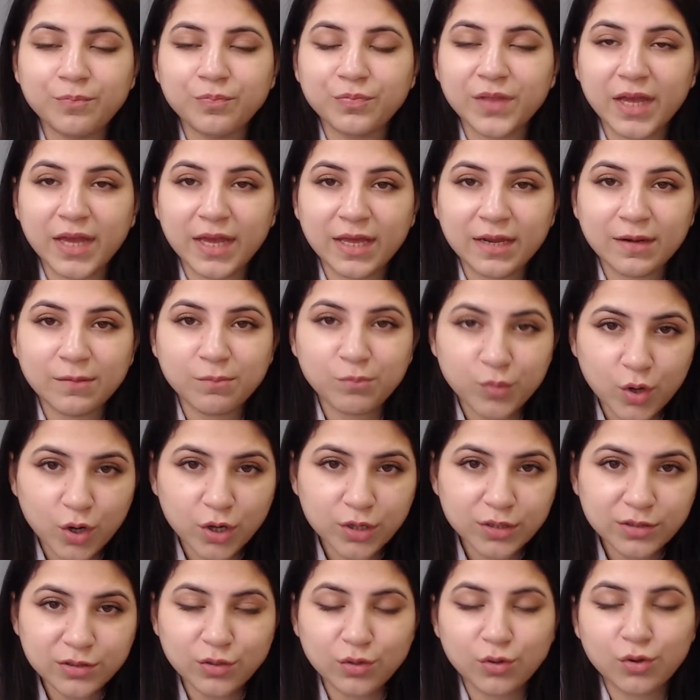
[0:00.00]
in
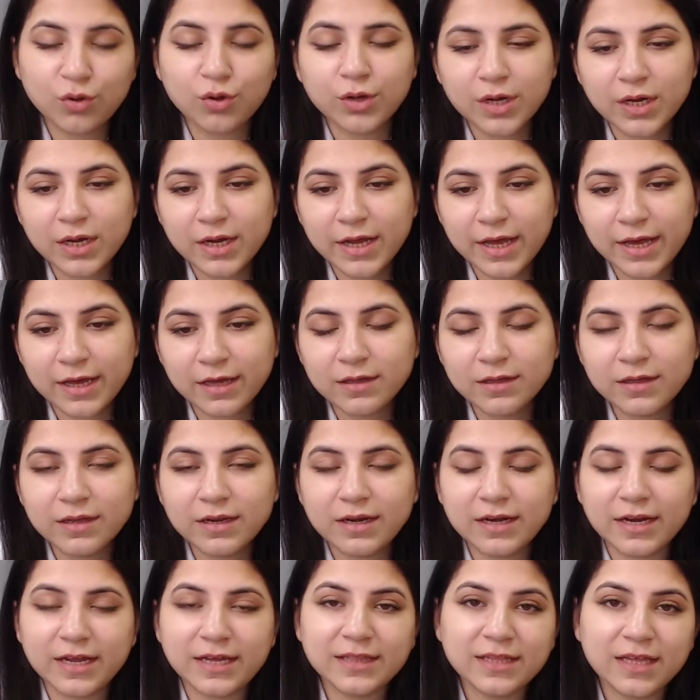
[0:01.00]
broth or in
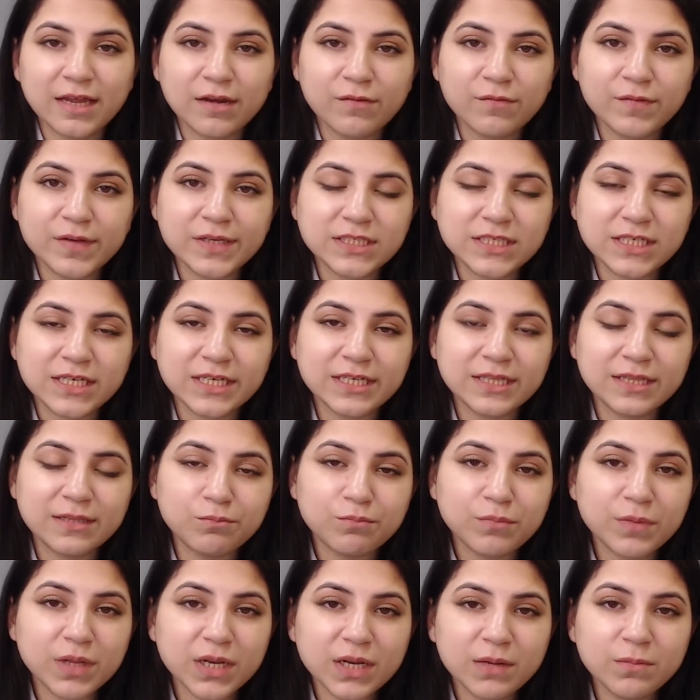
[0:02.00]
agar, and then we see the
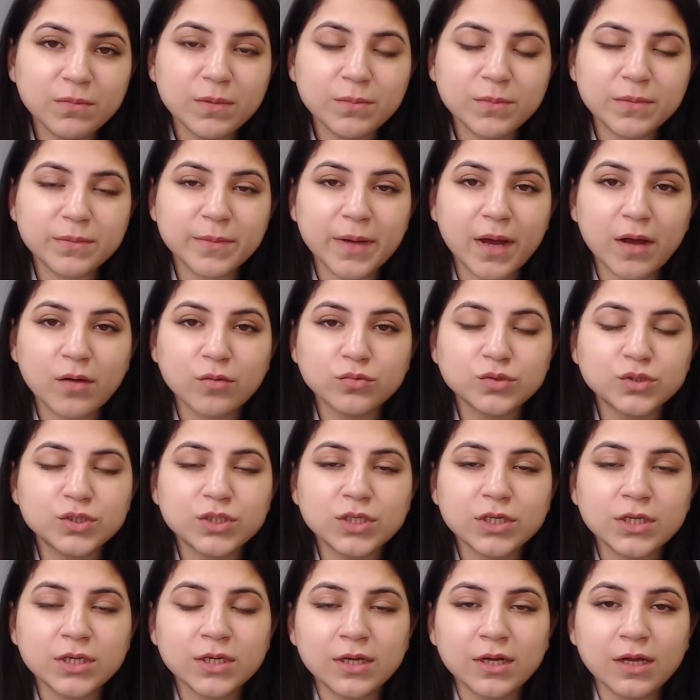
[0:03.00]
minimum
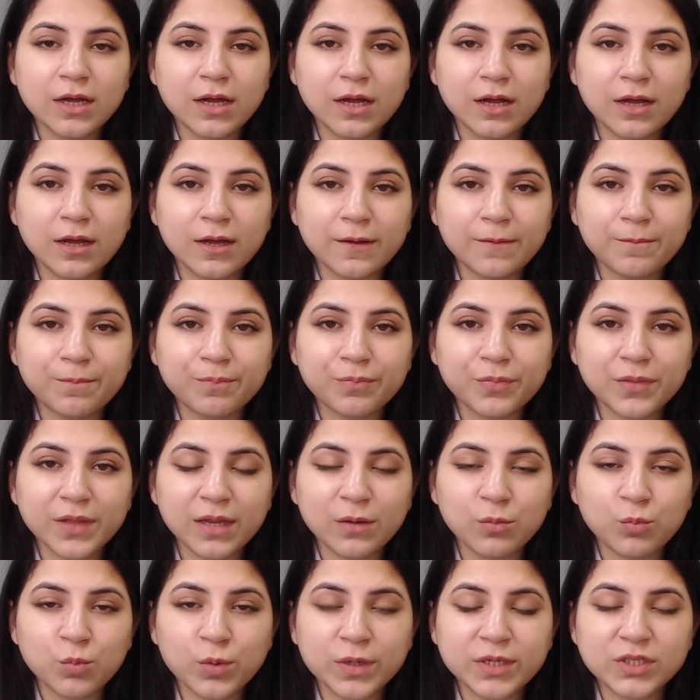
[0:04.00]
amount
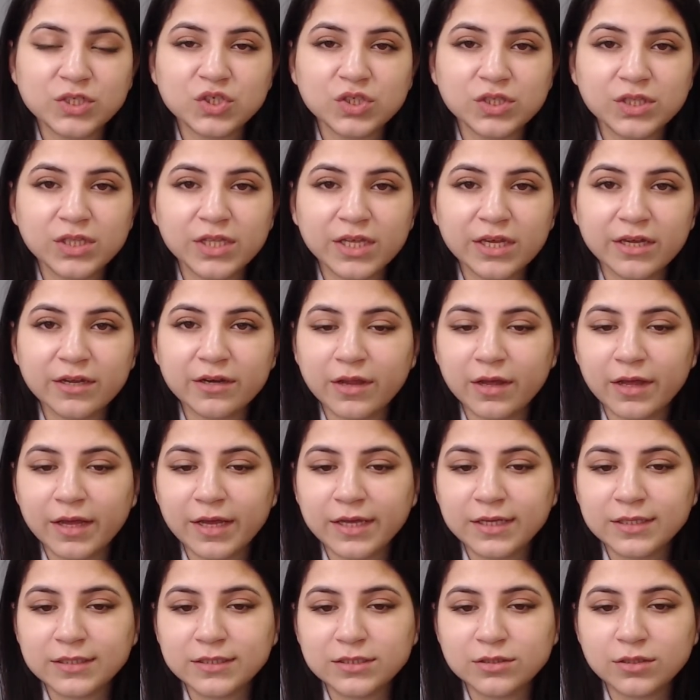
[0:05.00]
in which there
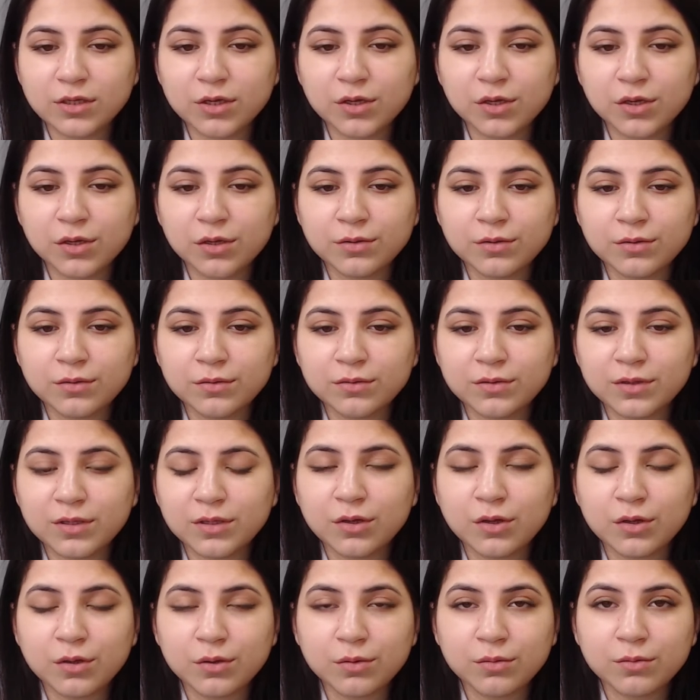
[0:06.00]
is
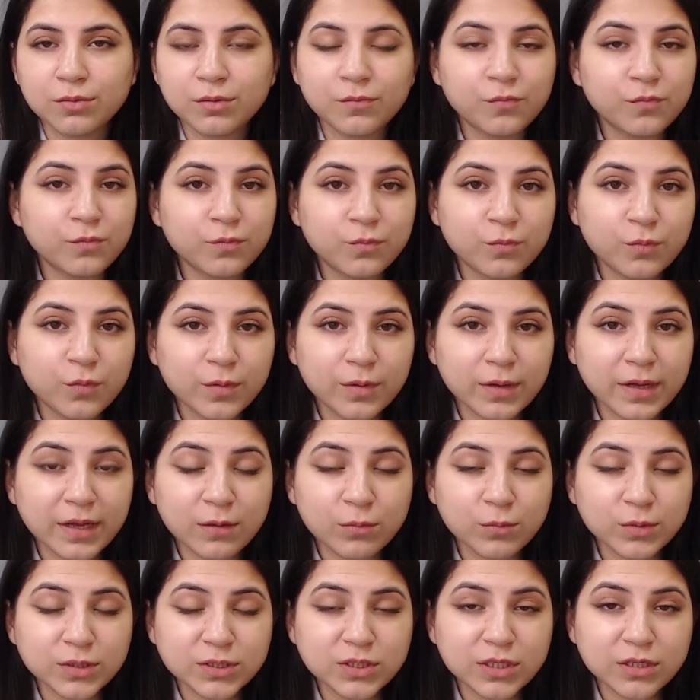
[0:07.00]

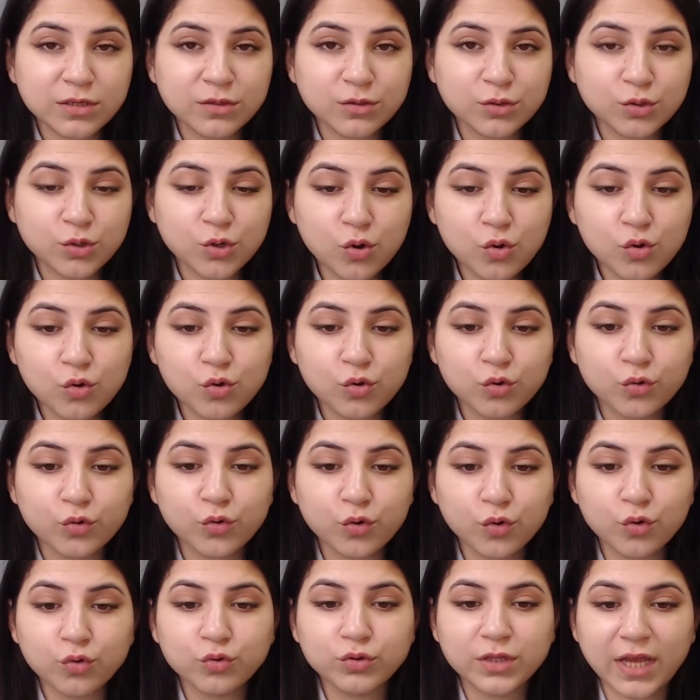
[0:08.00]
in which there no
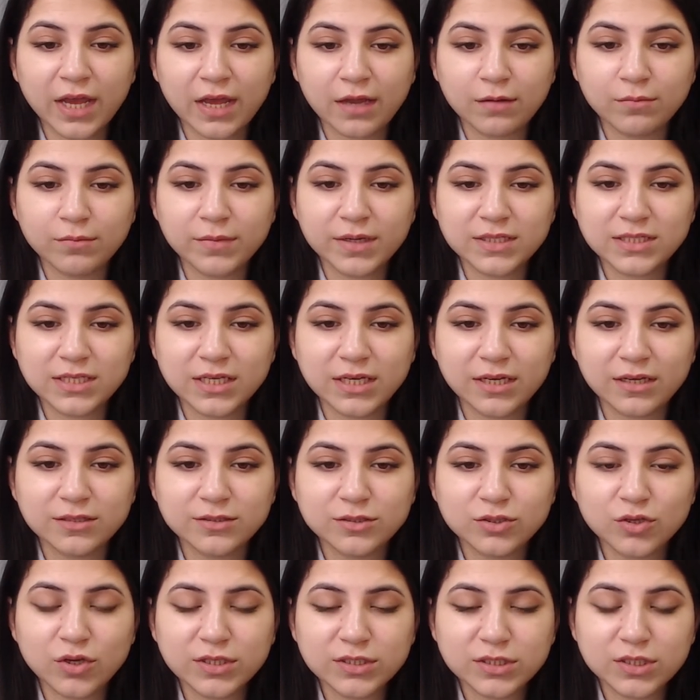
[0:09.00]
growth can be
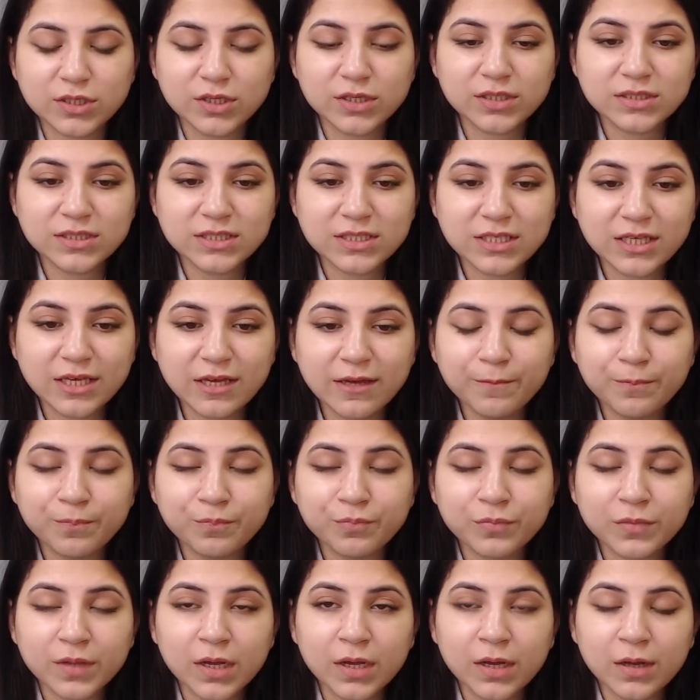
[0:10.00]
seen. So as you can see,
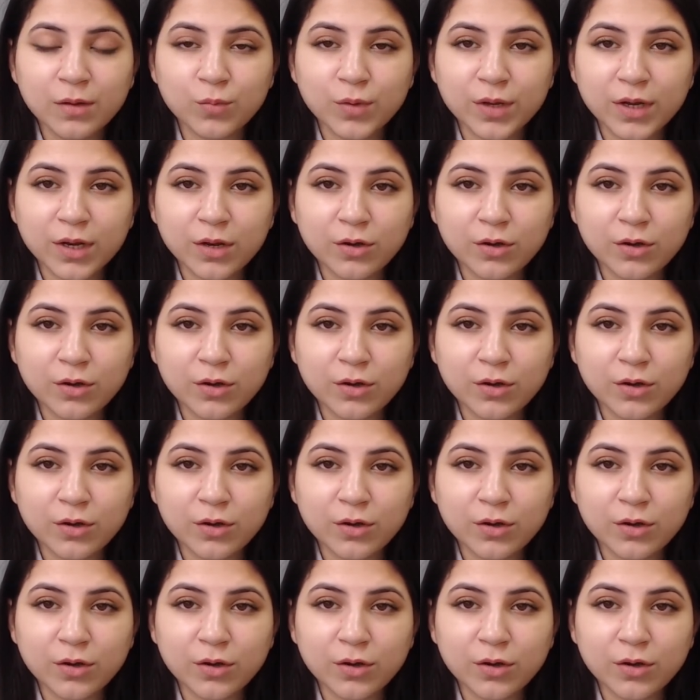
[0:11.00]
when